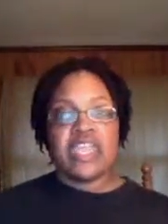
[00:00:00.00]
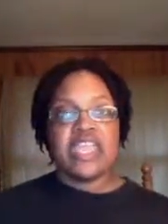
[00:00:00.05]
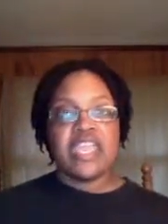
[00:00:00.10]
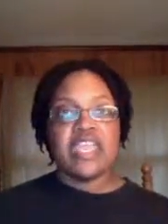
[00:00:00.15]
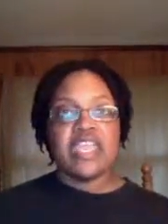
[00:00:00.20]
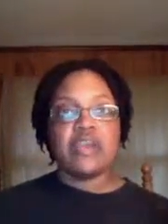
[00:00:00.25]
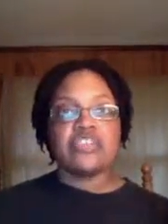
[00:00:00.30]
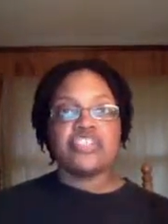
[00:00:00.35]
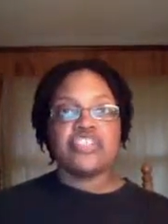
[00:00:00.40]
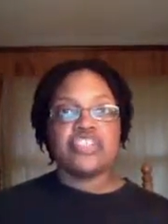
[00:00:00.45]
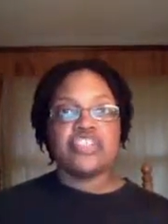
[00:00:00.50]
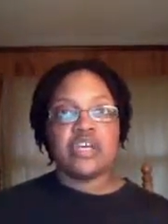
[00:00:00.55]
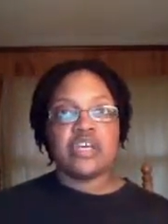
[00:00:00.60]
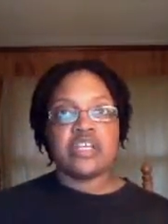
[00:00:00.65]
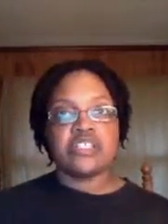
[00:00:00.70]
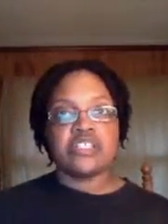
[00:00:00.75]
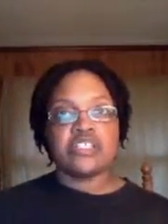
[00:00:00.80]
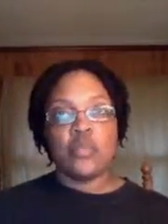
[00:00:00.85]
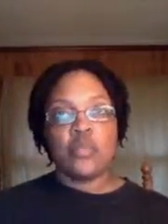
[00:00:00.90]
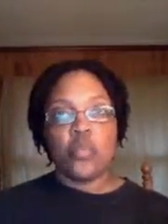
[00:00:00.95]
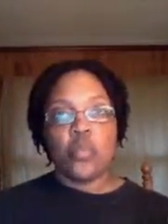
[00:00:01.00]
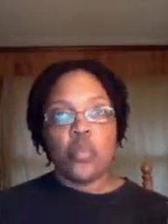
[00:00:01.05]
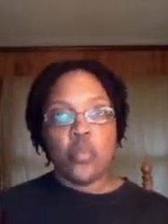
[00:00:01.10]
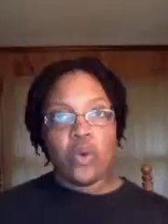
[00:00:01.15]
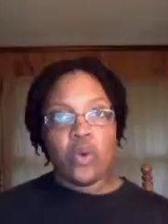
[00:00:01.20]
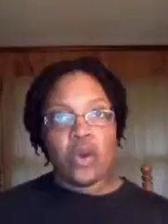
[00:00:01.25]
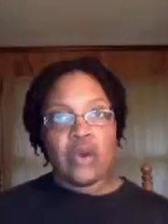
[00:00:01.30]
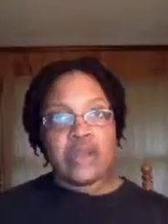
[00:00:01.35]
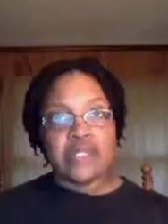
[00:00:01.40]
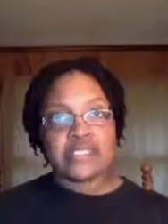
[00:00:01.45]
It just
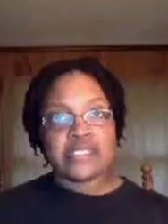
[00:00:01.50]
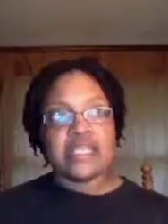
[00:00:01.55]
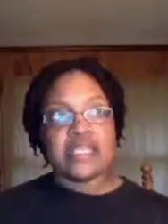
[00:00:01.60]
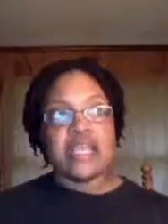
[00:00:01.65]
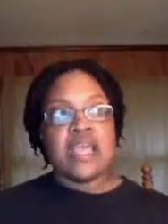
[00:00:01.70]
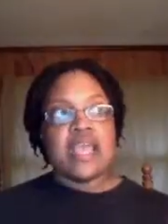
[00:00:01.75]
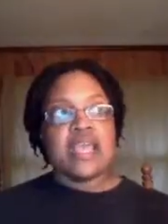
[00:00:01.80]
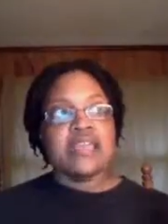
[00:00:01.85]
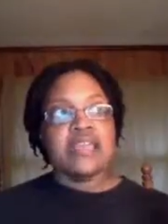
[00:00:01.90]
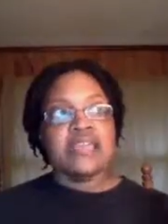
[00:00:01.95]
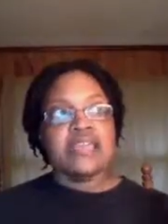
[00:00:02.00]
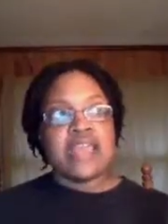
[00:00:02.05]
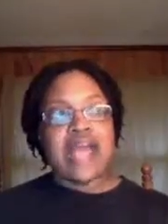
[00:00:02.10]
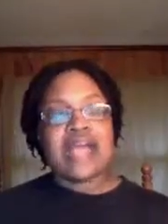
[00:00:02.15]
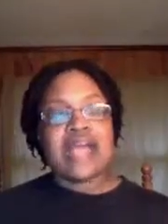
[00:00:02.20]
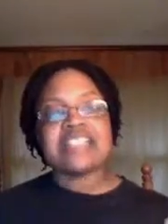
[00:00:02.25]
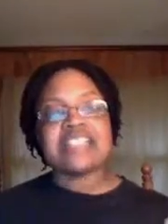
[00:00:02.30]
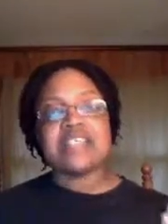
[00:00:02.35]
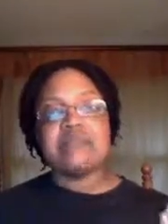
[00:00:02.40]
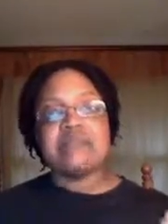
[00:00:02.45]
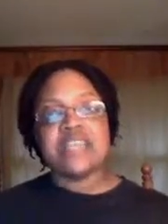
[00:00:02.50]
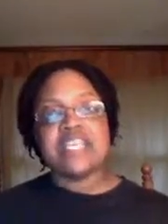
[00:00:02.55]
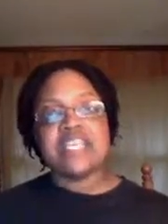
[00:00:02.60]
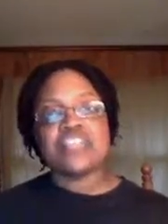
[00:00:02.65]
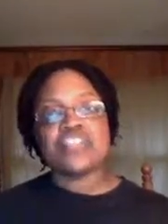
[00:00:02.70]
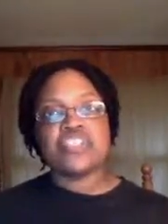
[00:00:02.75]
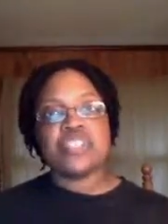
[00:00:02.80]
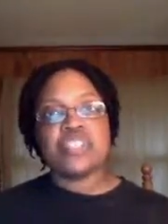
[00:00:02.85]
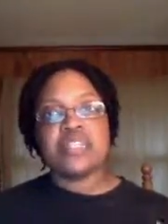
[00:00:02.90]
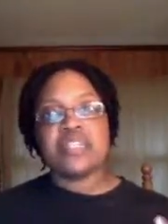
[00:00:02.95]
was. Not to
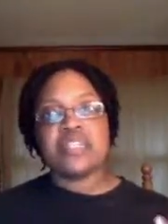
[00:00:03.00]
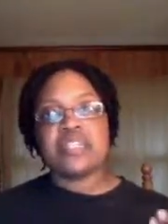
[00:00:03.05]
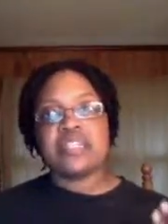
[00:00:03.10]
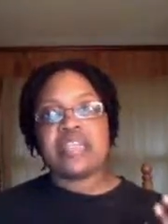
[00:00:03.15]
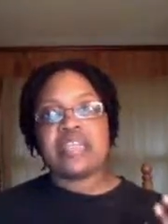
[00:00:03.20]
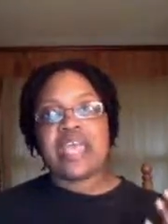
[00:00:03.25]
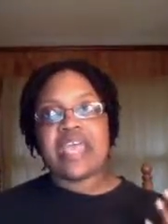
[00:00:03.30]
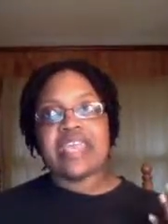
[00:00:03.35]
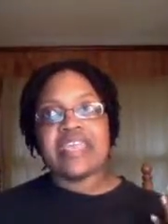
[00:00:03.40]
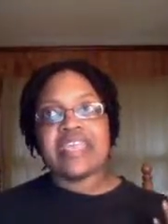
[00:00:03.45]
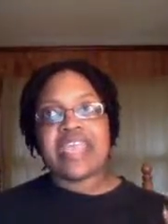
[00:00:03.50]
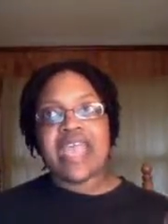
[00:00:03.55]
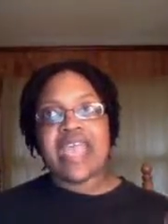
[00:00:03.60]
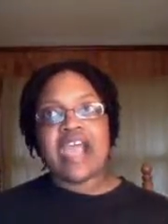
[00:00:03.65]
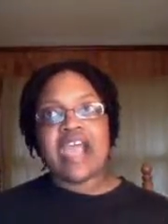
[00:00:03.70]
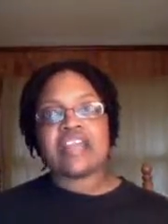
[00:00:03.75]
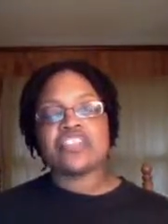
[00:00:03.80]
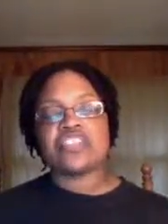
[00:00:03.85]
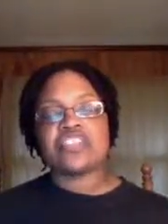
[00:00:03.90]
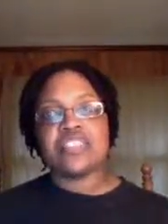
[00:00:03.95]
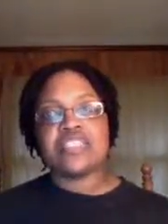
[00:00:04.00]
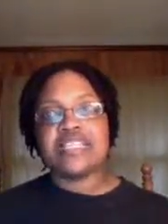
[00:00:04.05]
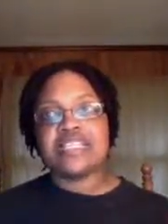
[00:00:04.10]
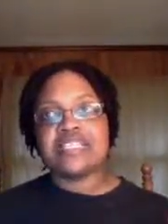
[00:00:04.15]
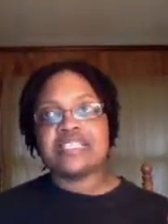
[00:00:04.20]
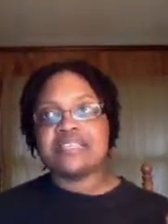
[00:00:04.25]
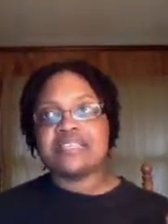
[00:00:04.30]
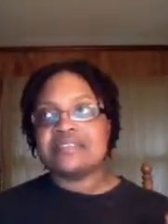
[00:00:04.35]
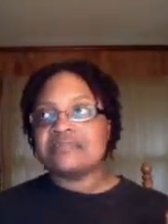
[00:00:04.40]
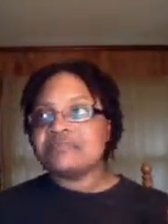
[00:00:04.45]
mention that he actually,